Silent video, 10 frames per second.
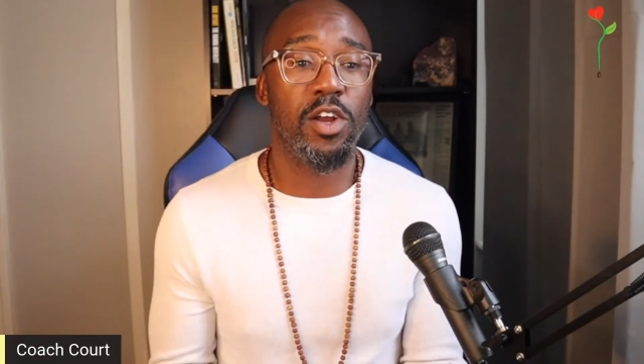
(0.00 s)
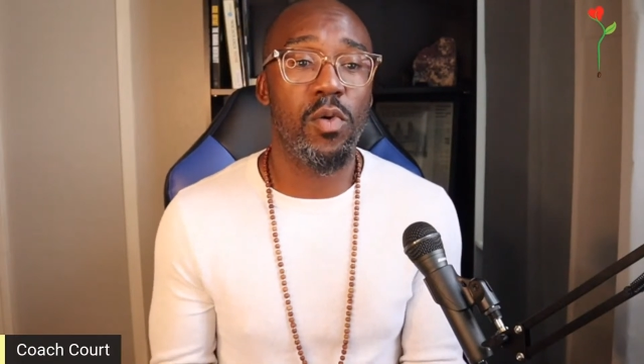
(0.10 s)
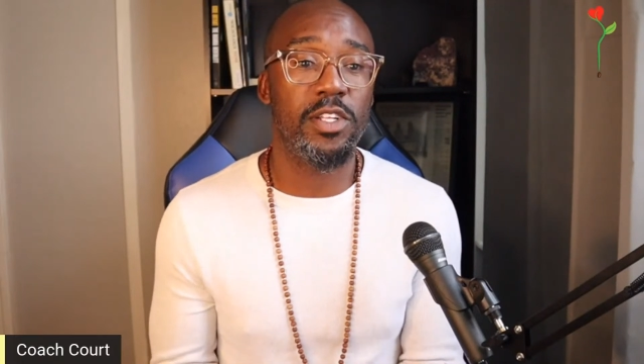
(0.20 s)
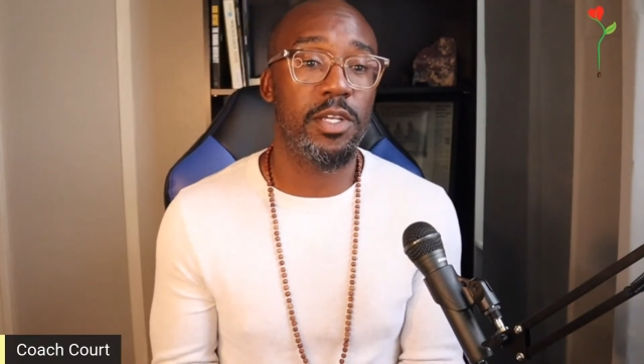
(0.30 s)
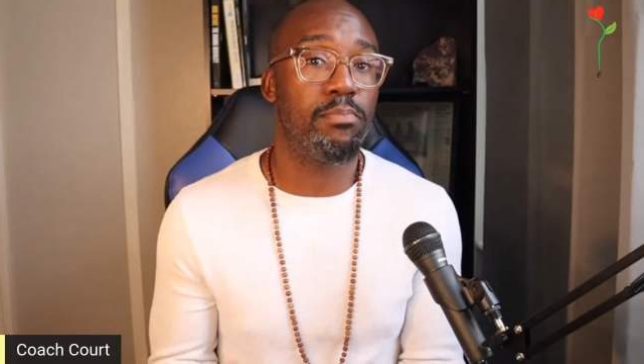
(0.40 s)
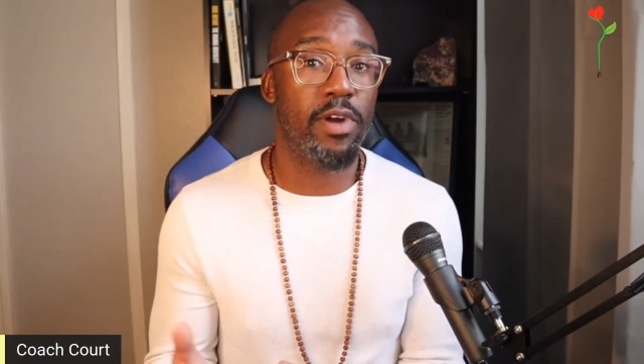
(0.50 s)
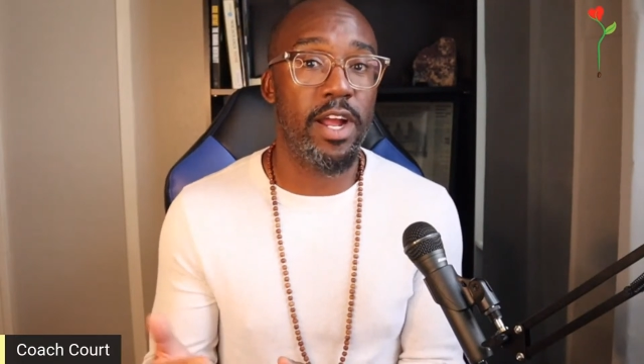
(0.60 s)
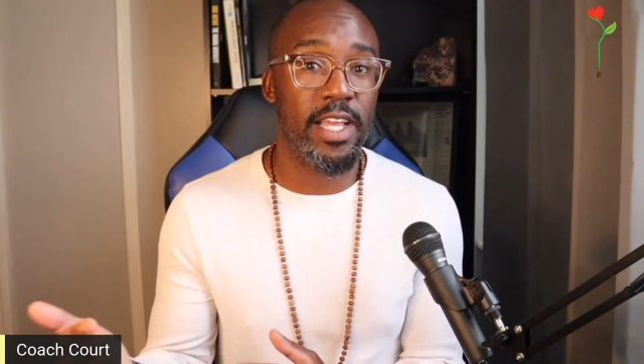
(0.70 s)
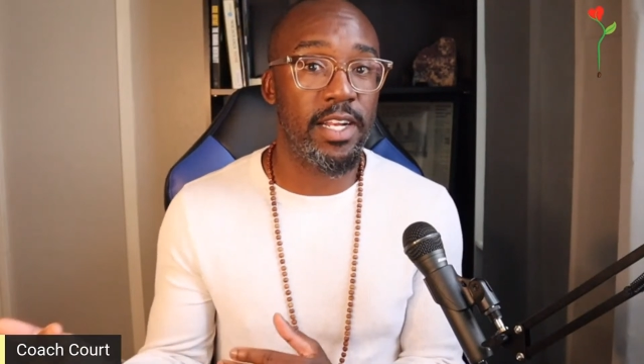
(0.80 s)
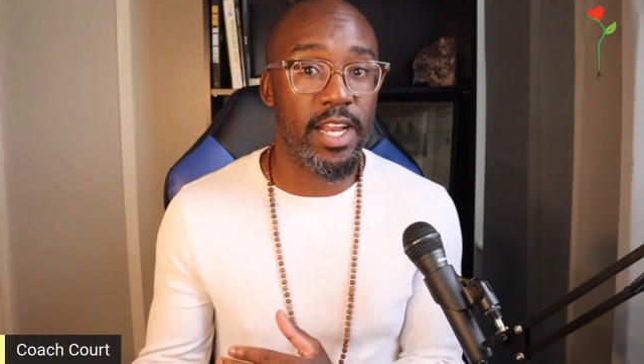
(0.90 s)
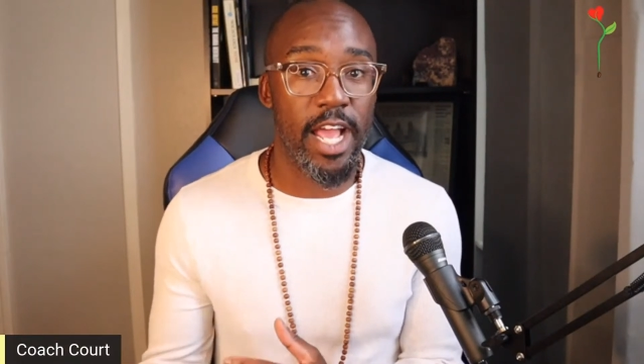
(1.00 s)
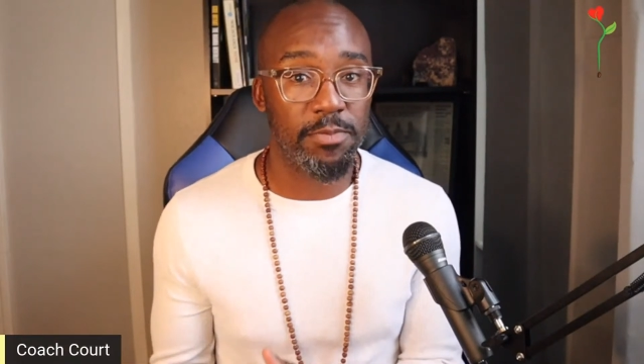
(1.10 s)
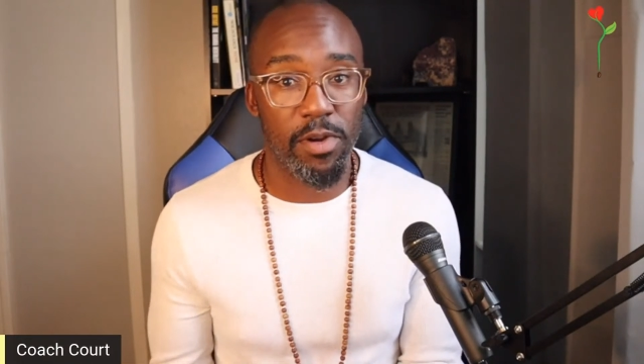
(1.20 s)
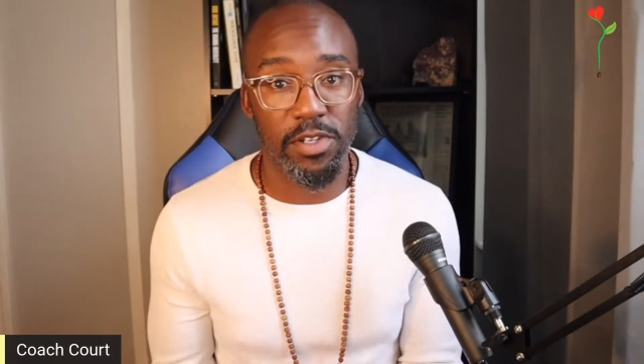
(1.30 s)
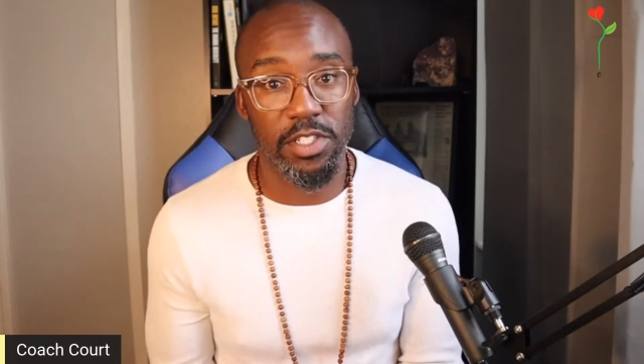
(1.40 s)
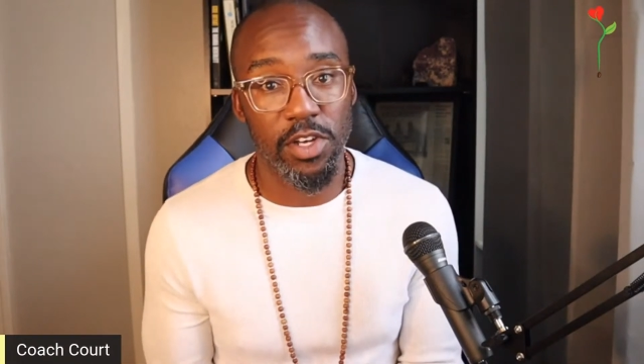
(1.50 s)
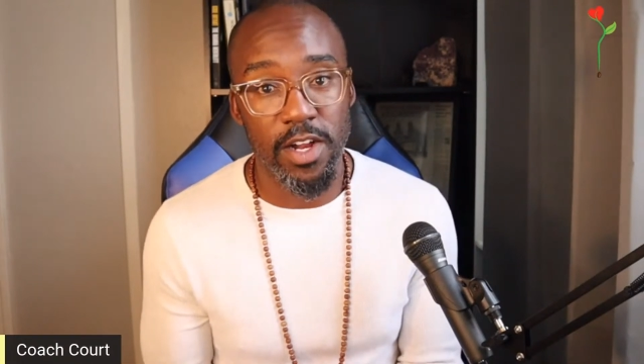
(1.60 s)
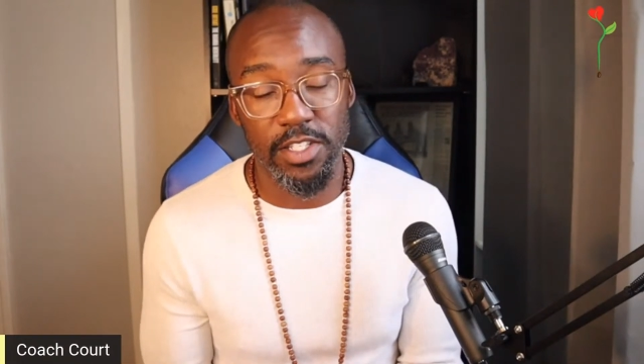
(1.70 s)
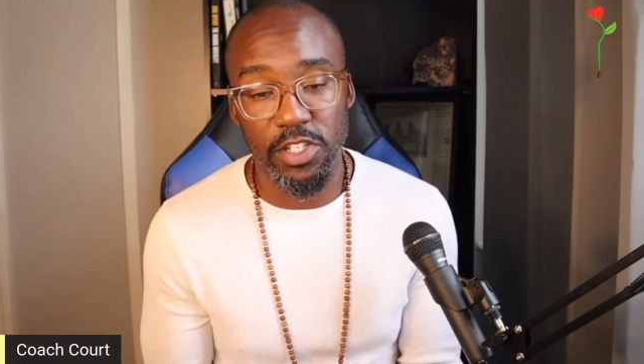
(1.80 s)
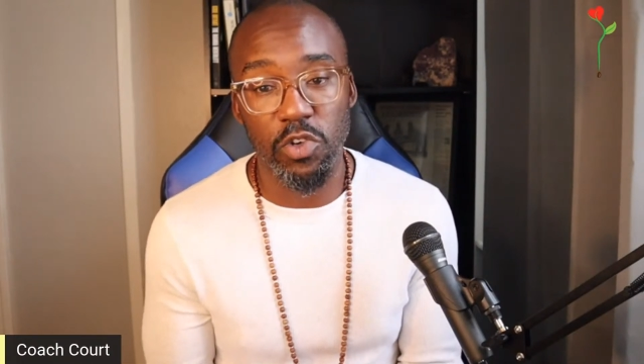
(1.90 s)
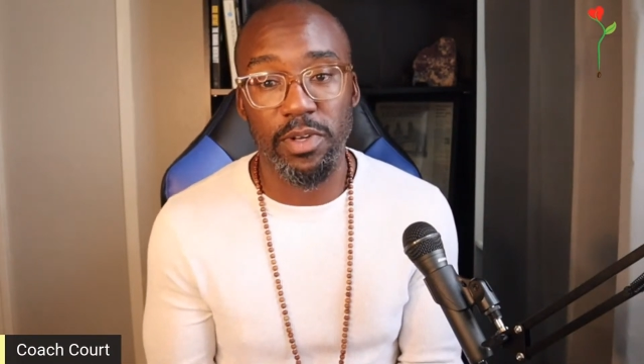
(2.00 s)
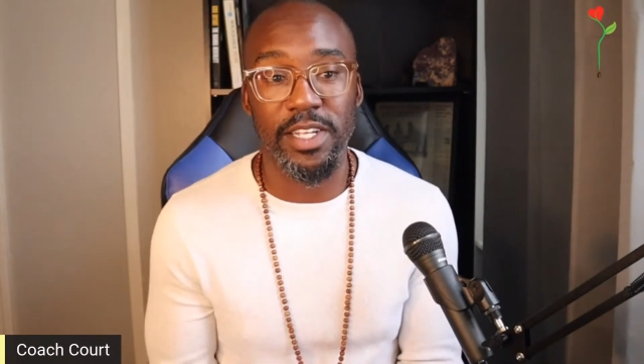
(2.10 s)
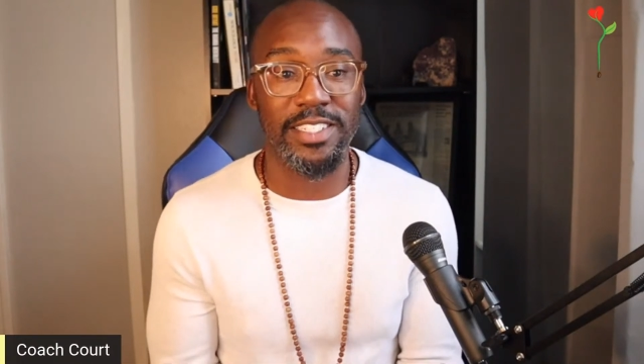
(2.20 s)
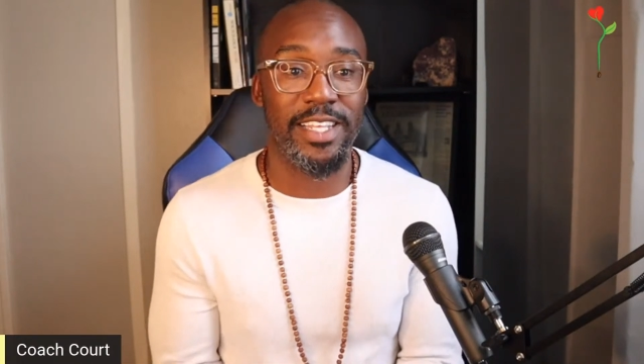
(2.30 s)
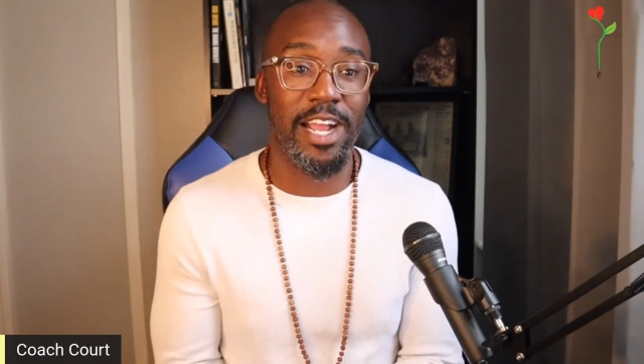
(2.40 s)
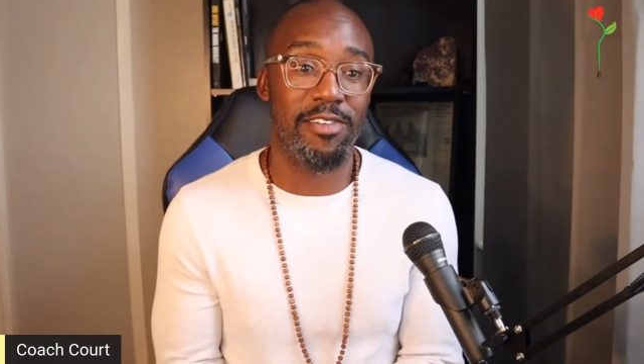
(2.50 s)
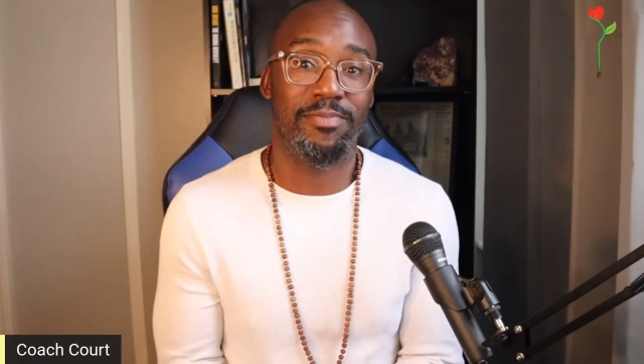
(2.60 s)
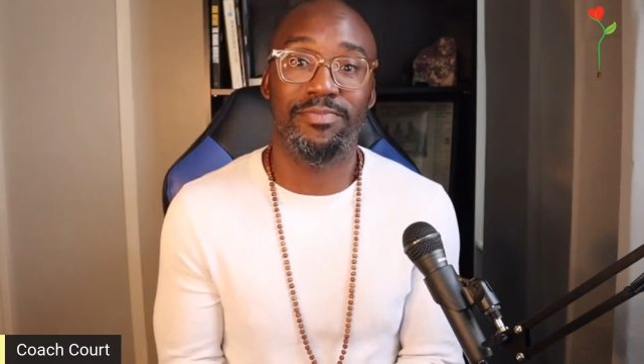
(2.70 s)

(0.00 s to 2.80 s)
going to break that next person's heart too, because they're